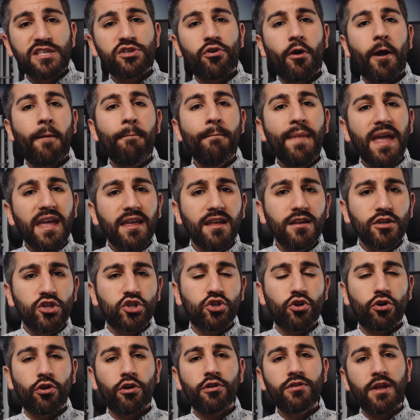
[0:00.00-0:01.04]
is around making
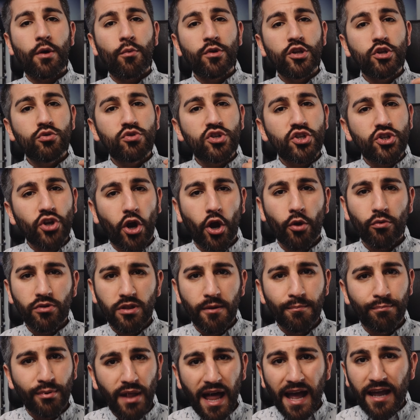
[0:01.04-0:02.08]
sure that when you start with
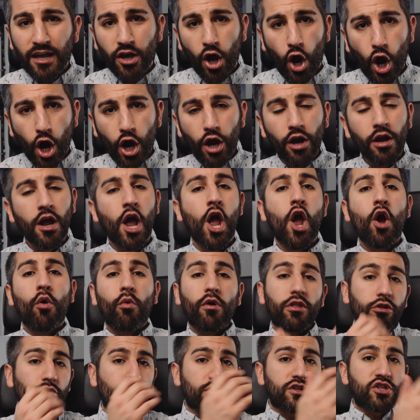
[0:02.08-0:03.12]
a black car,
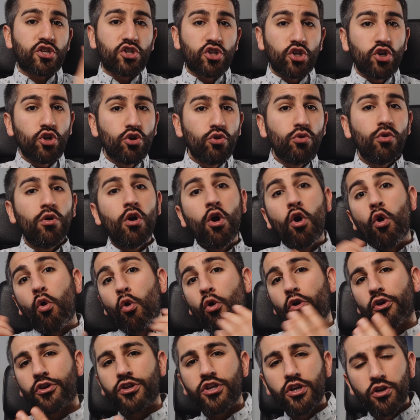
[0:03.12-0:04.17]
whether it's new
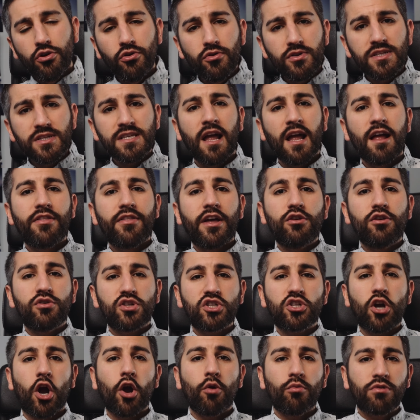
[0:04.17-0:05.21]
or used, that you
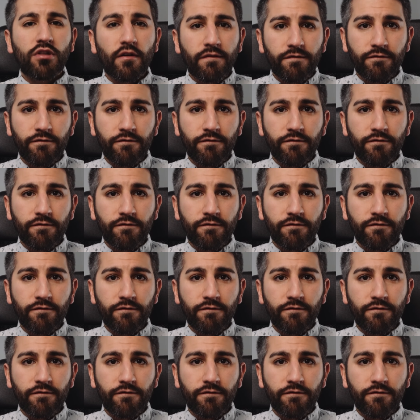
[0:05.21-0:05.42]
start with a